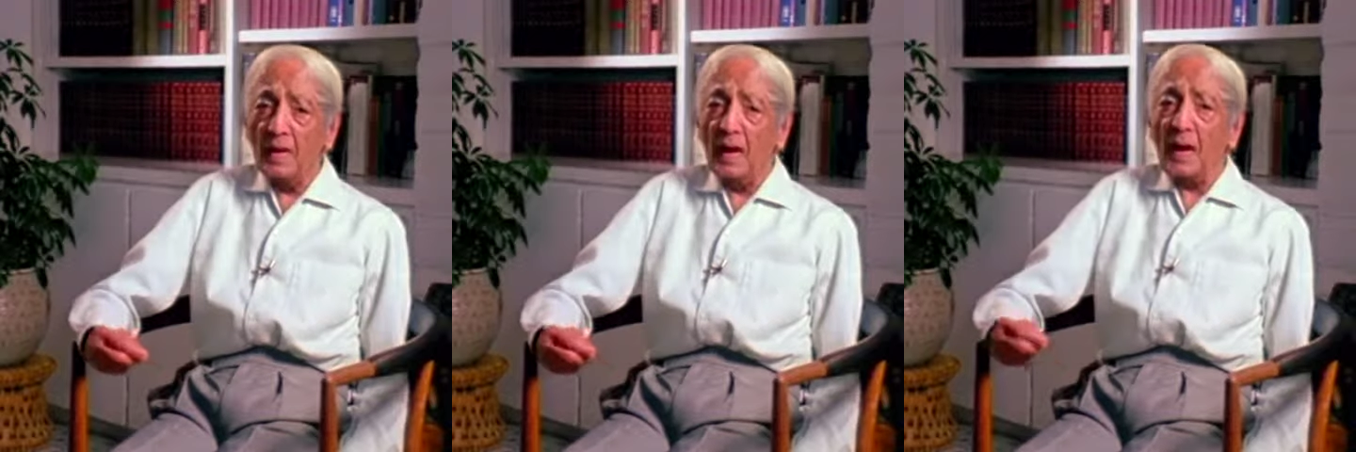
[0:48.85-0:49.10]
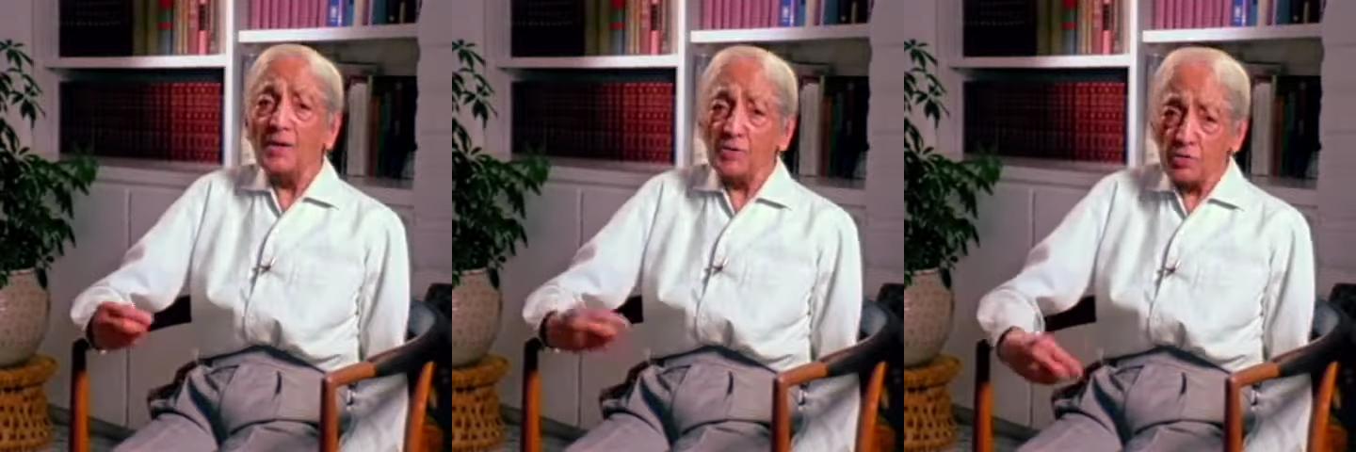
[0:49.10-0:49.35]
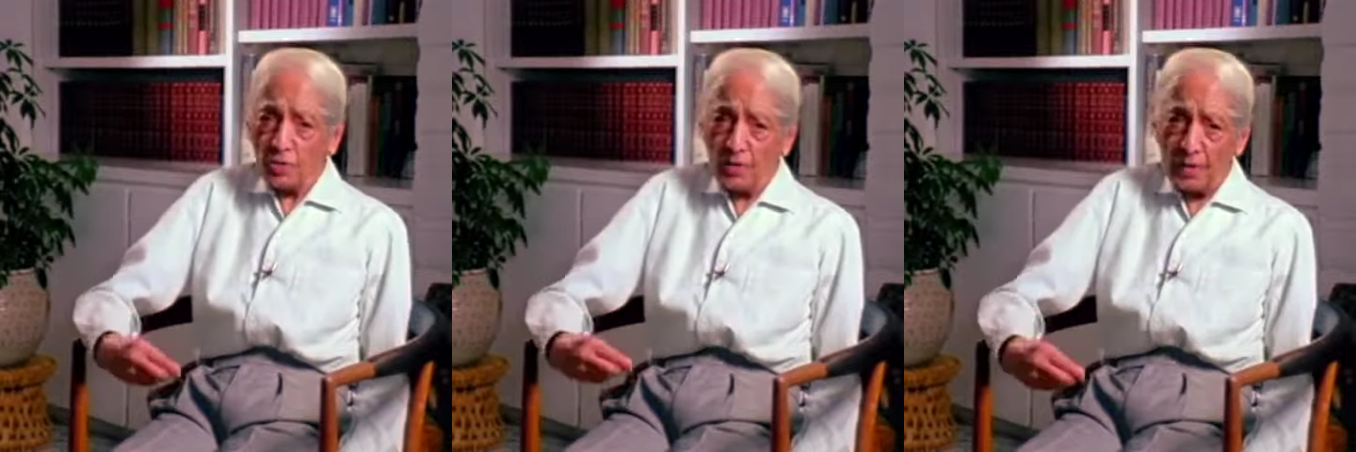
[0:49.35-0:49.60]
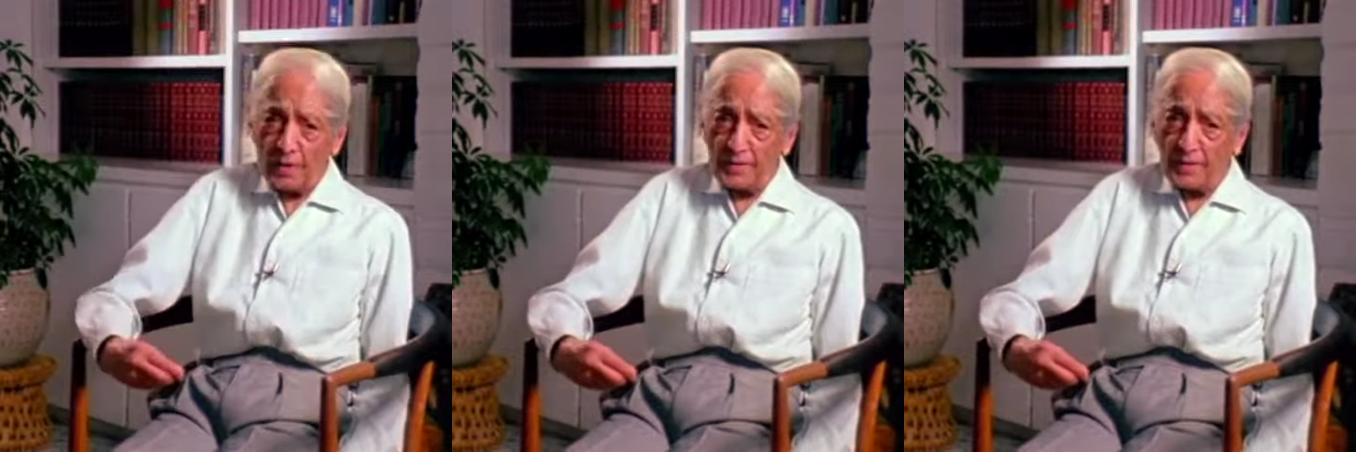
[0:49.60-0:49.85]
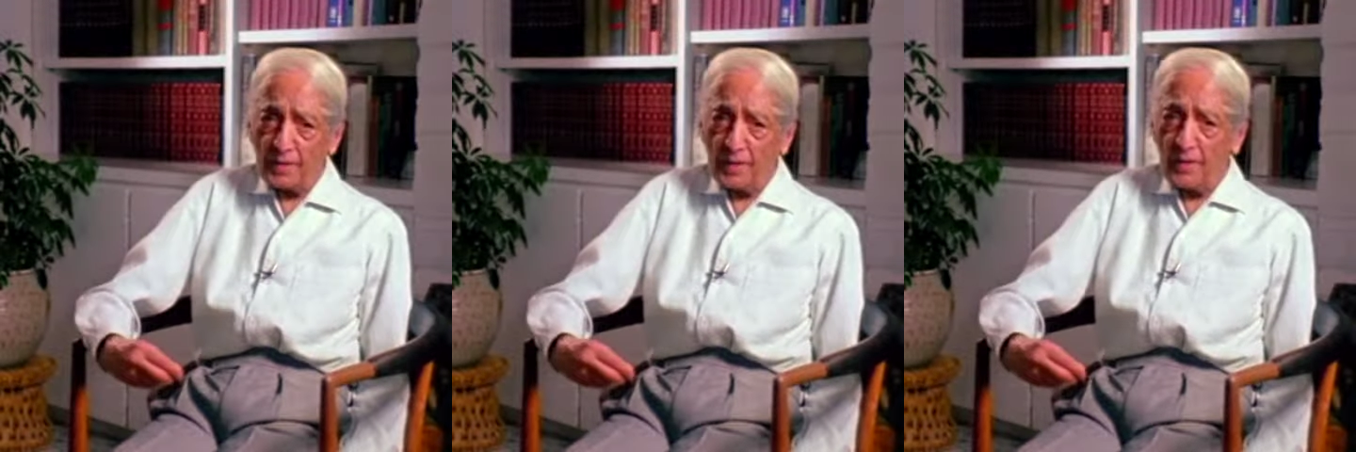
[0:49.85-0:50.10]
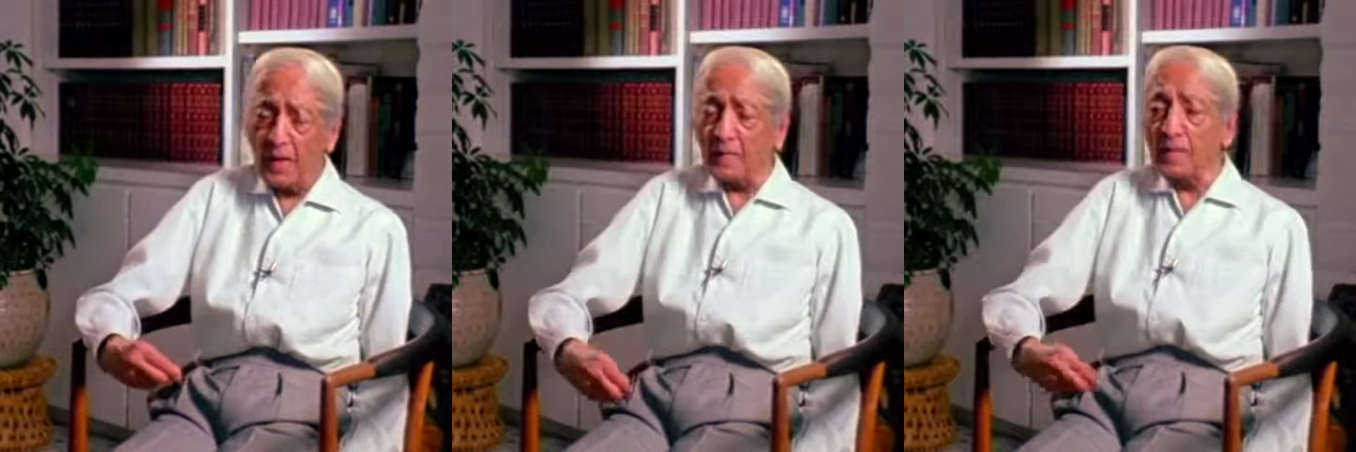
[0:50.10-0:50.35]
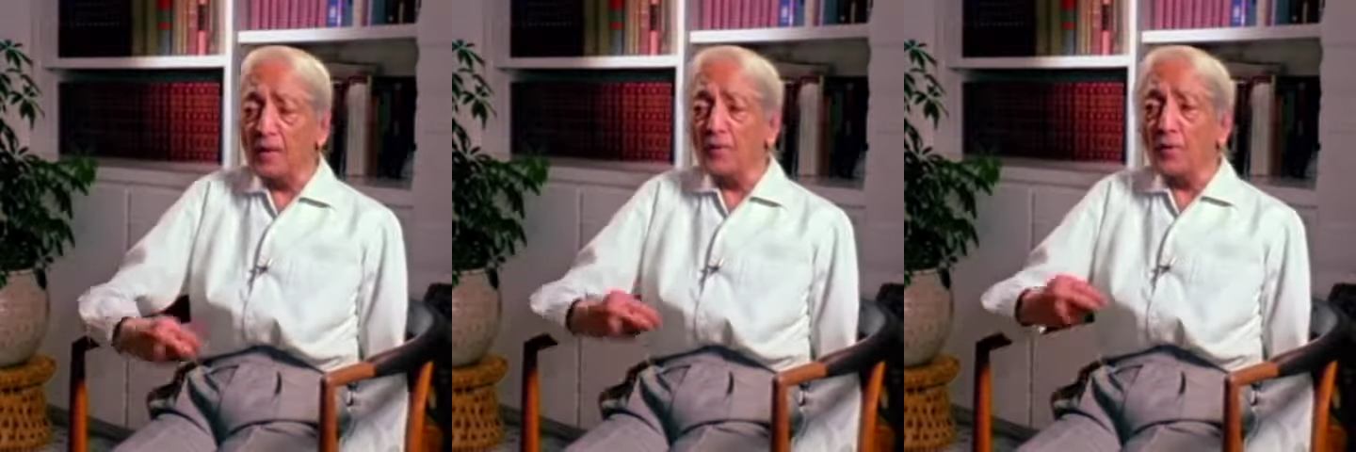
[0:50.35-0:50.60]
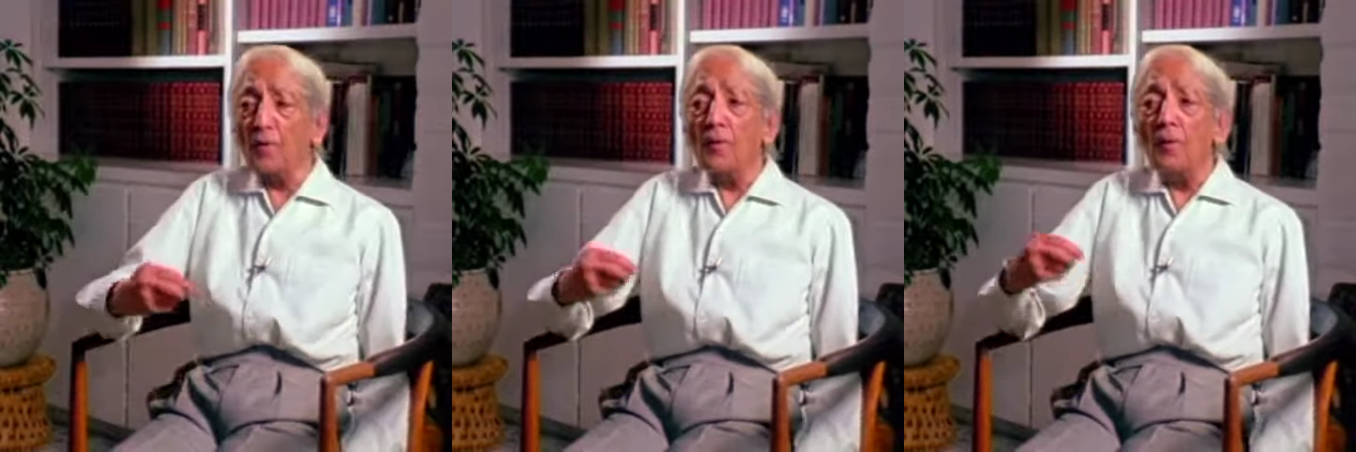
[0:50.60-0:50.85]
isolated, and
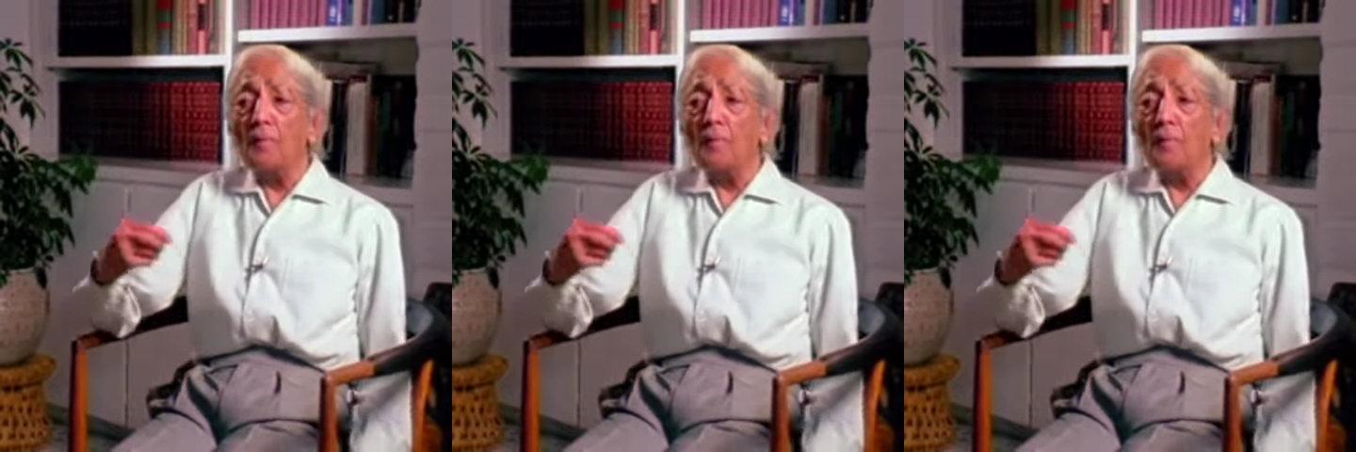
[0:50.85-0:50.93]
therefore